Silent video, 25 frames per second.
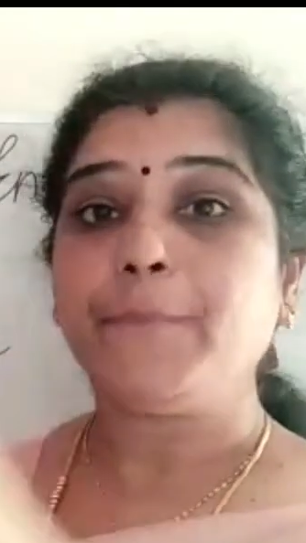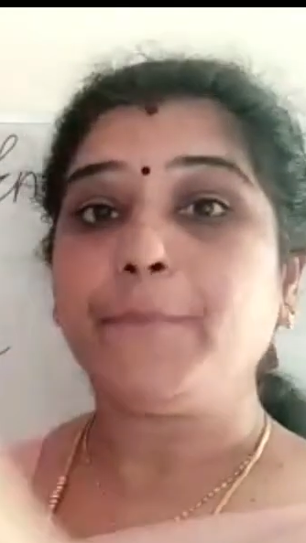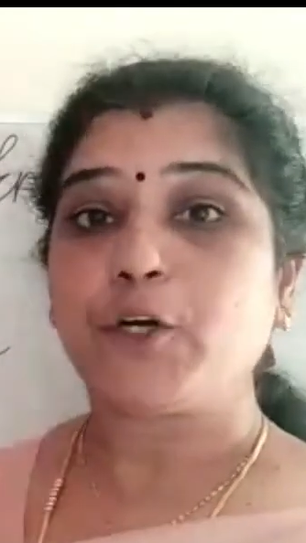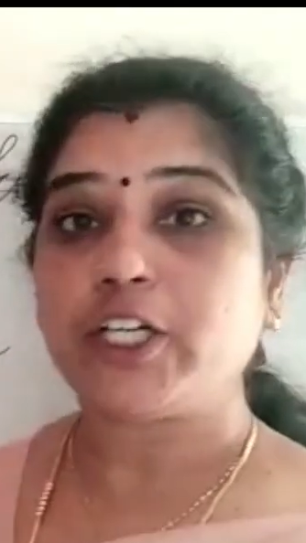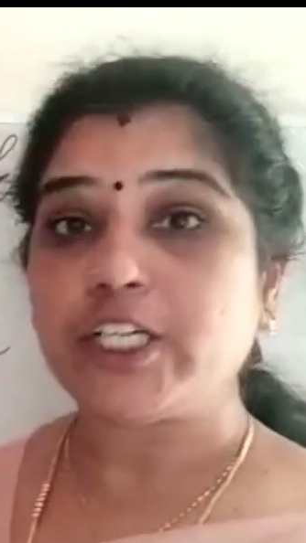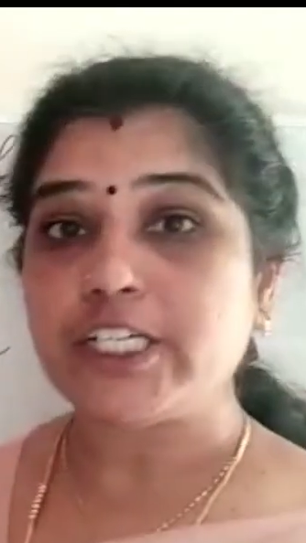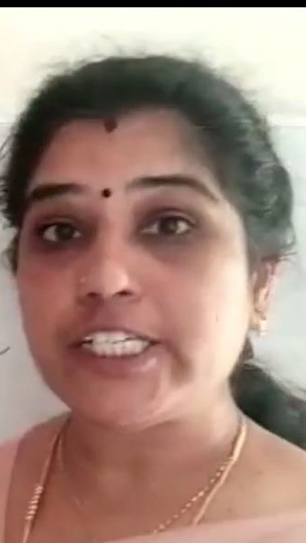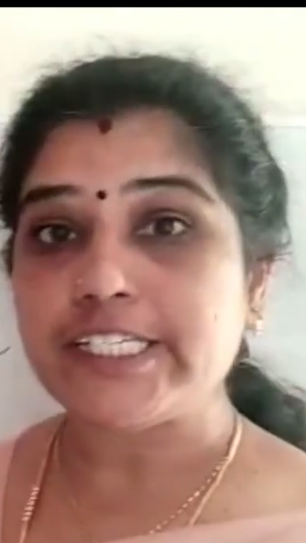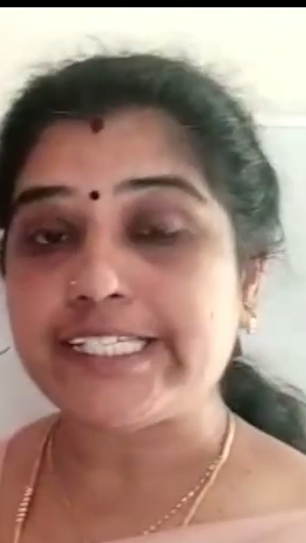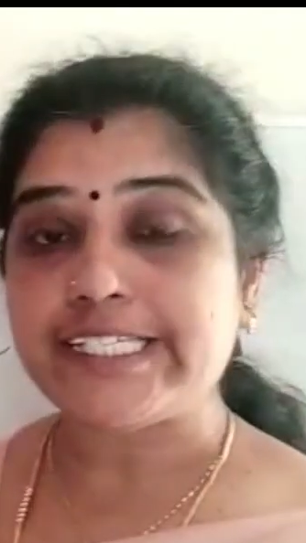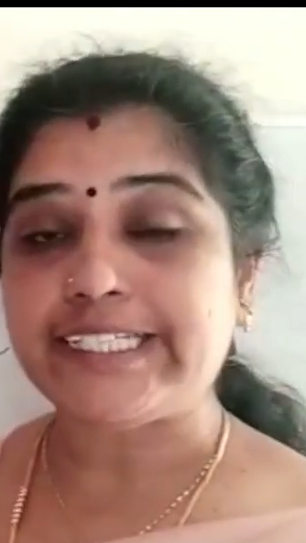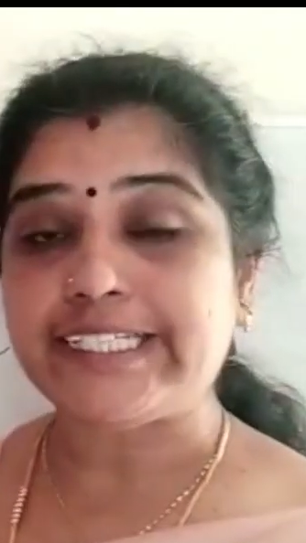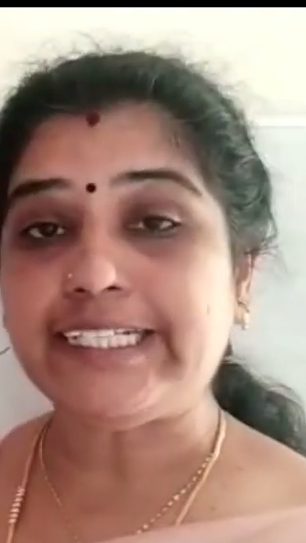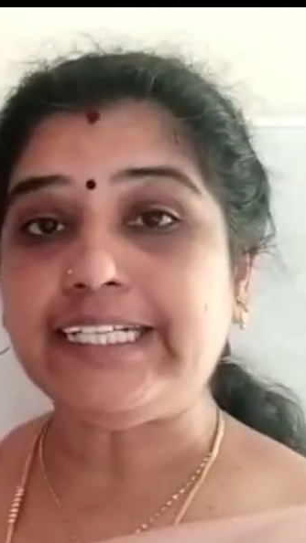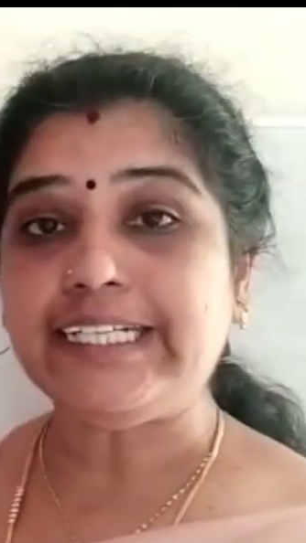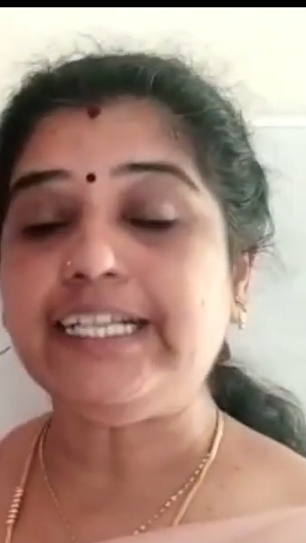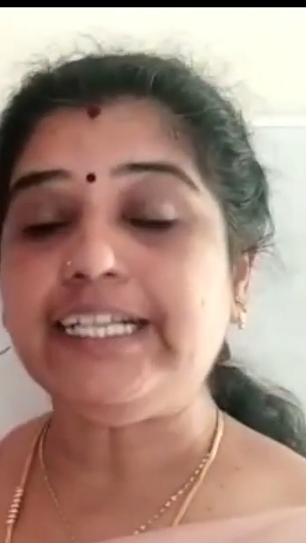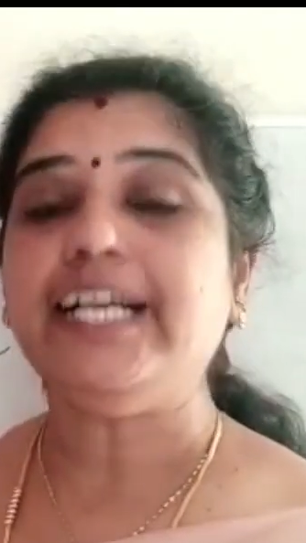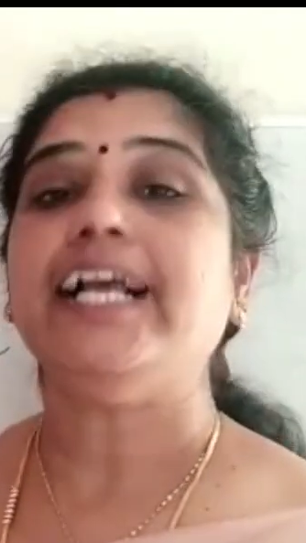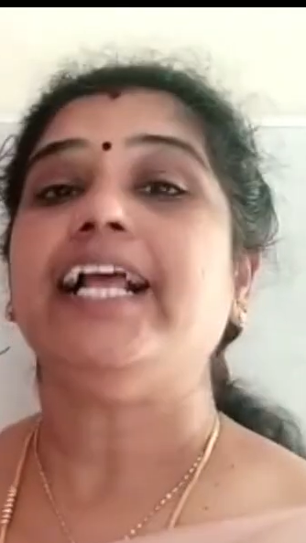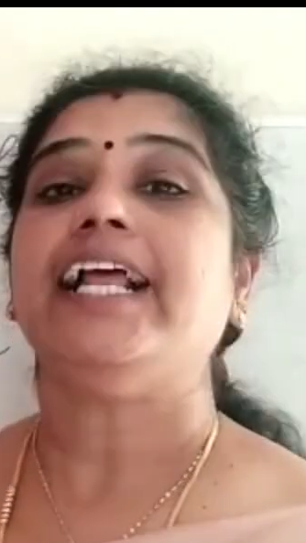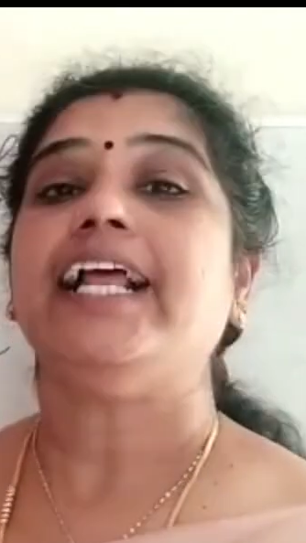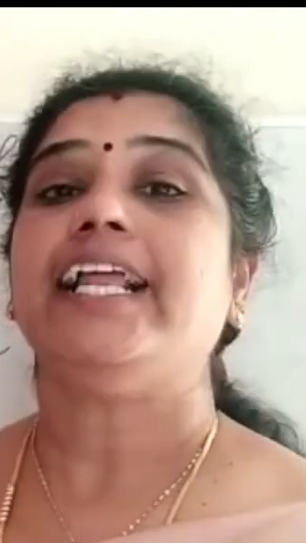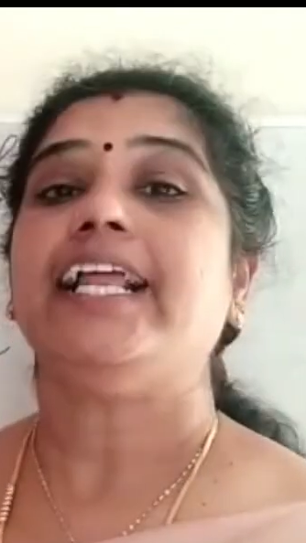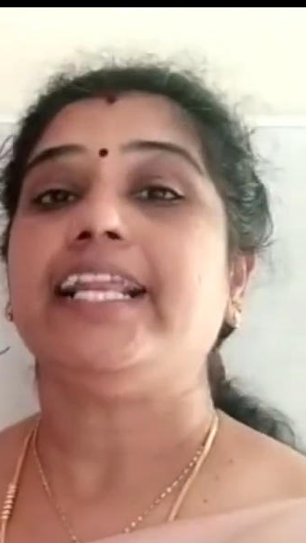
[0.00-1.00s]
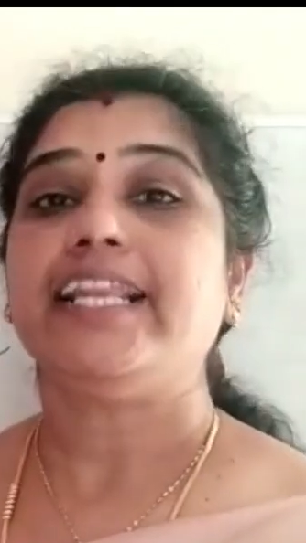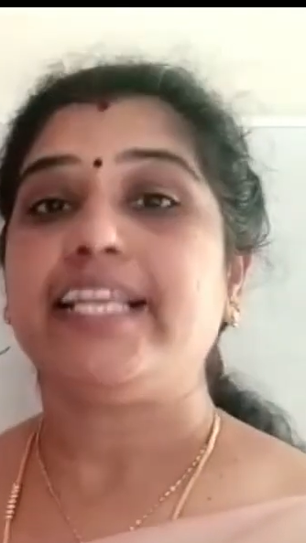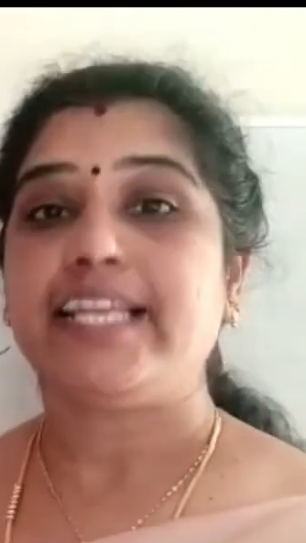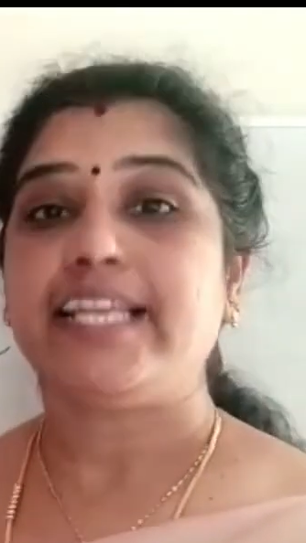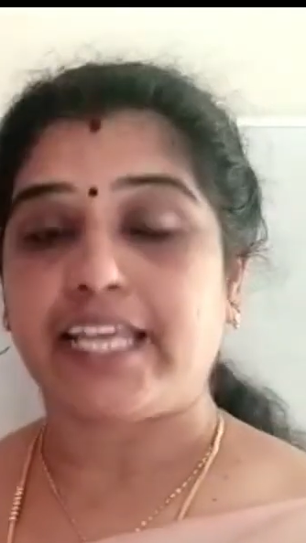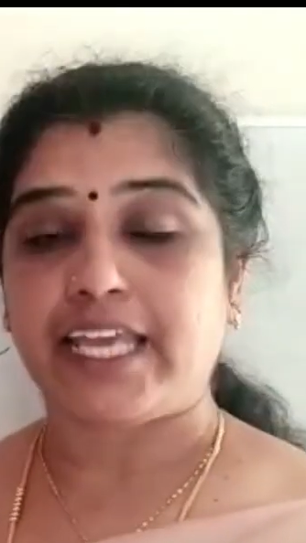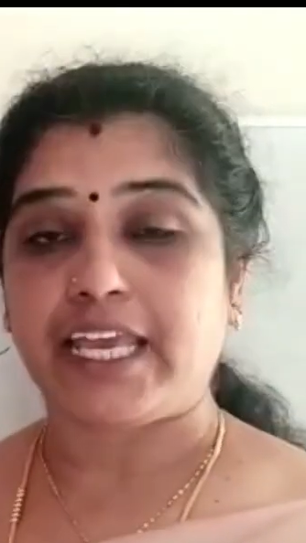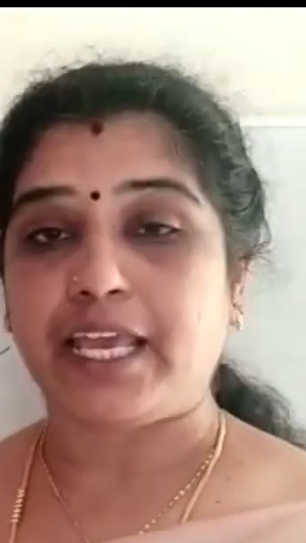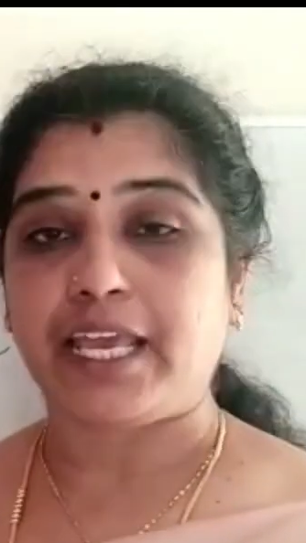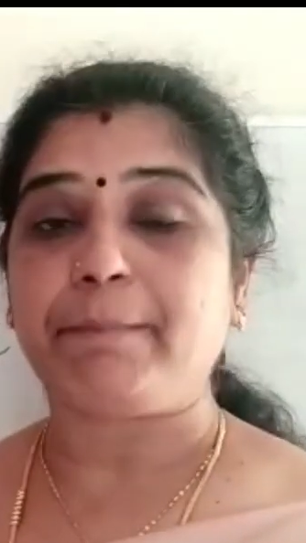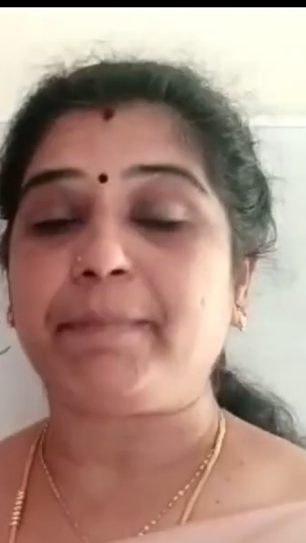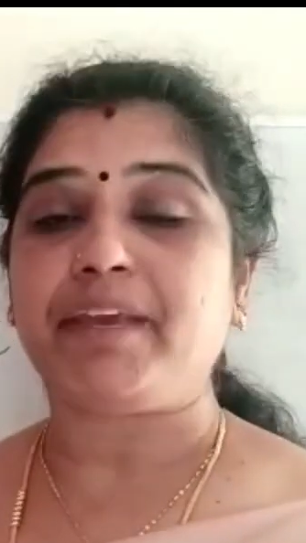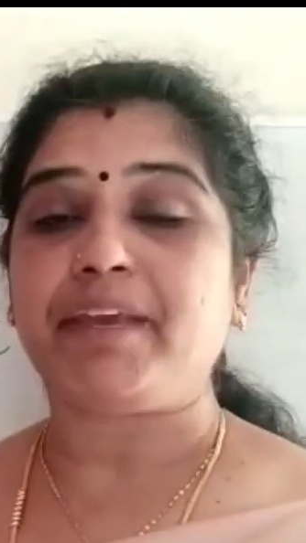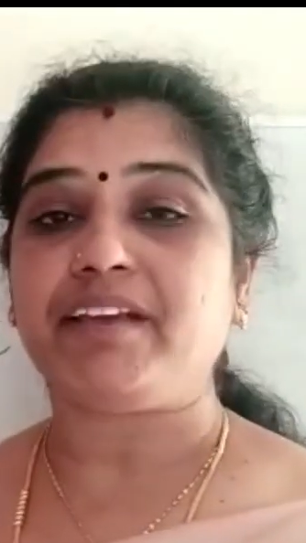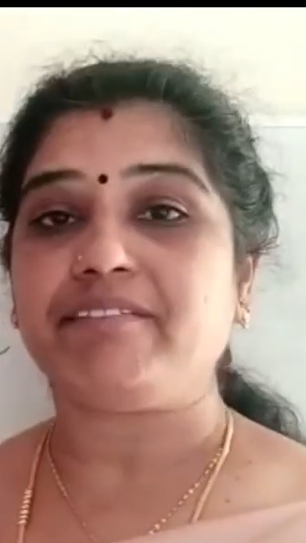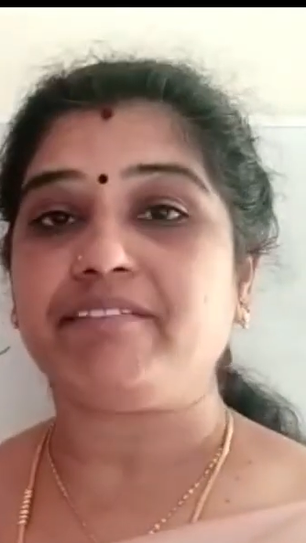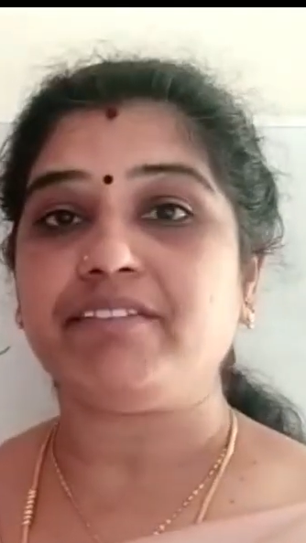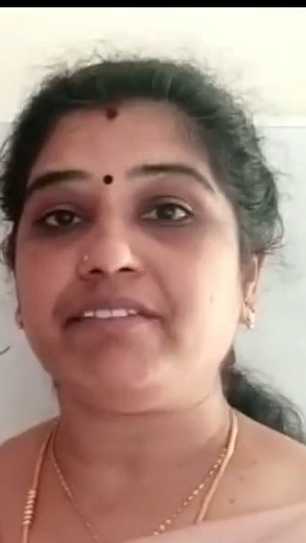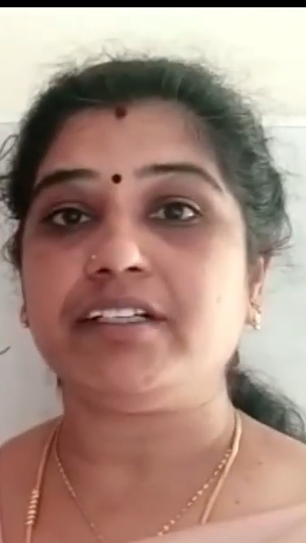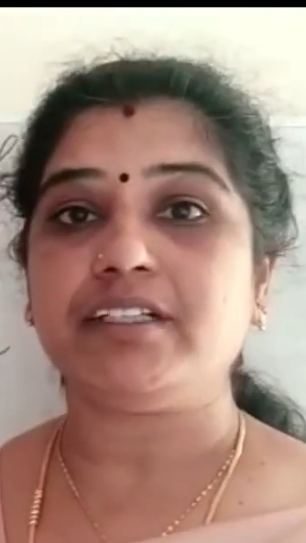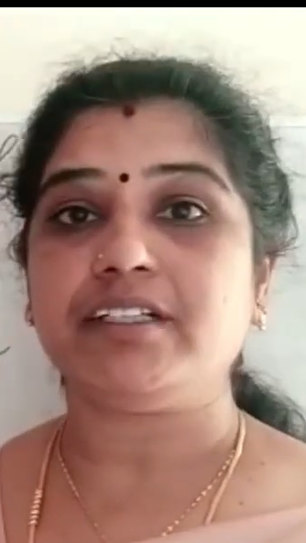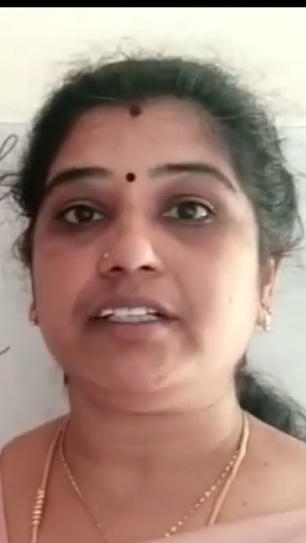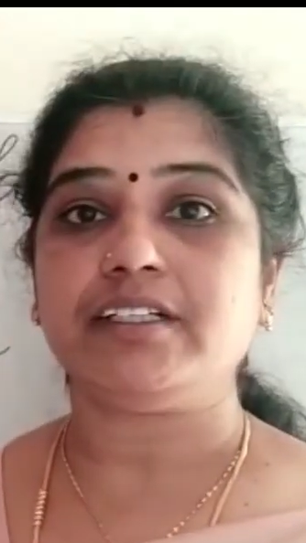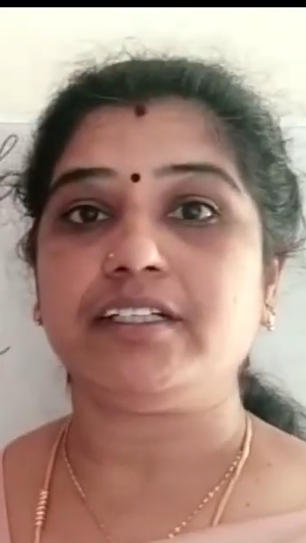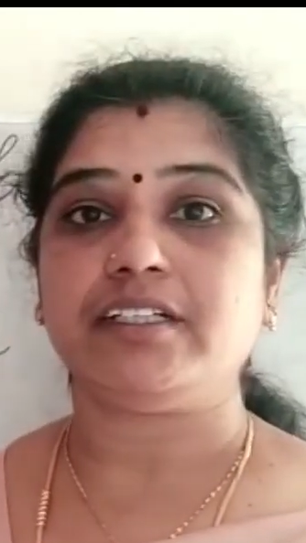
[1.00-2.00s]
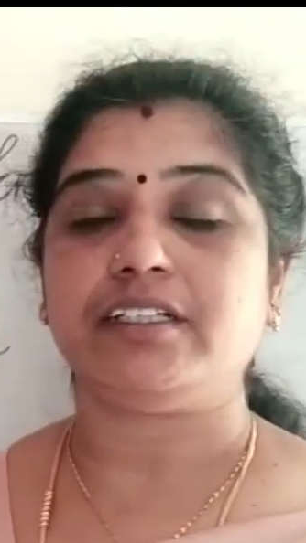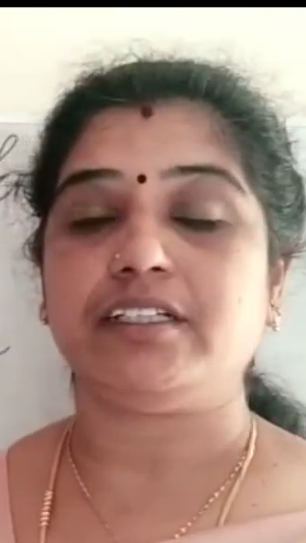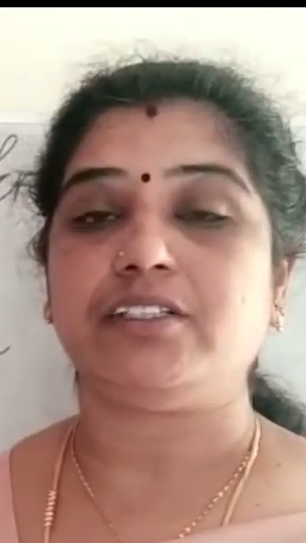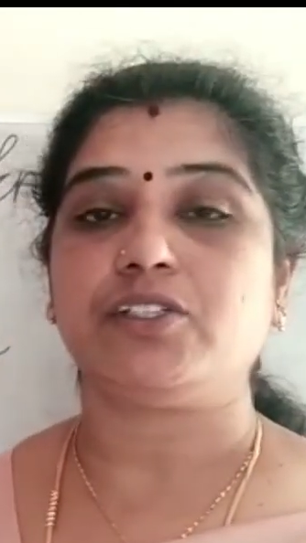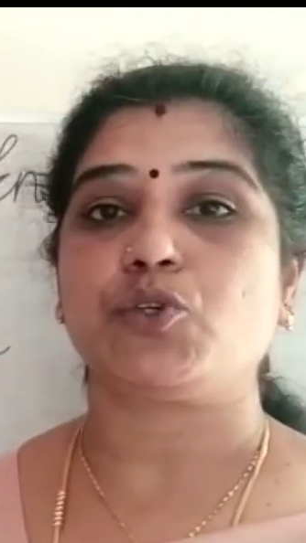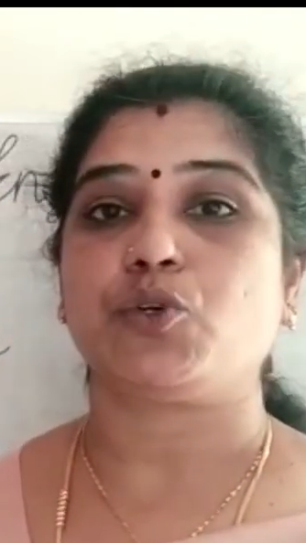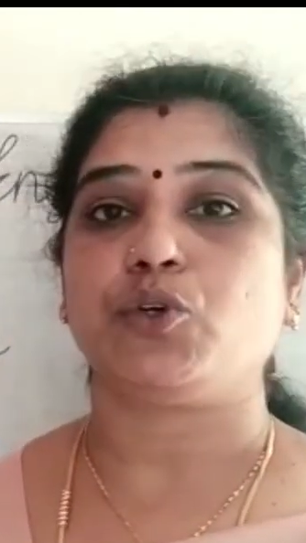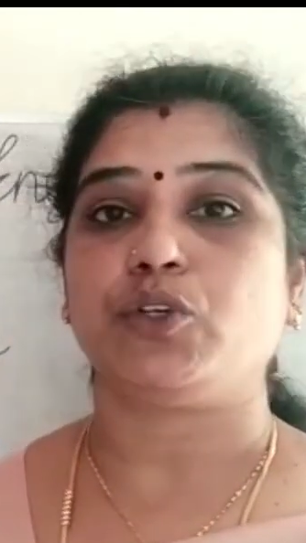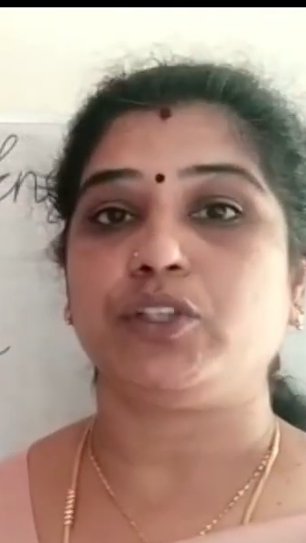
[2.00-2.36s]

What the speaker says: book is a naming word.